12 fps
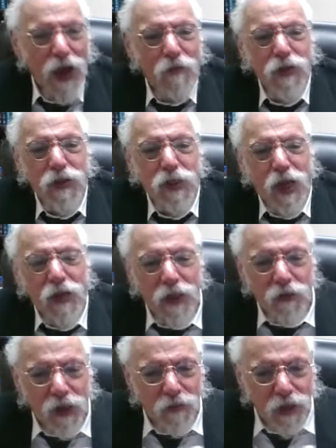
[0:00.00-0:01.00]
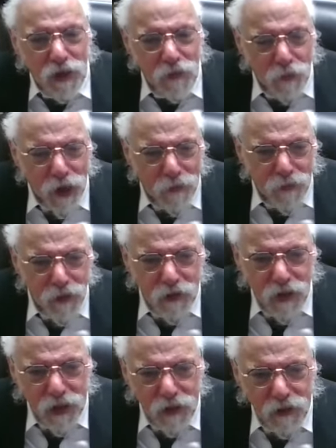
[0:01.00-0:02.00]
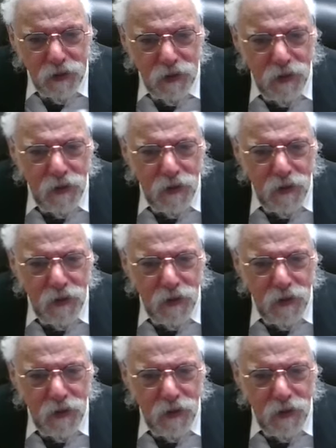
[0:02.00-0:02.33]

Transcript: Obviously, I'm not giving it the proper respect.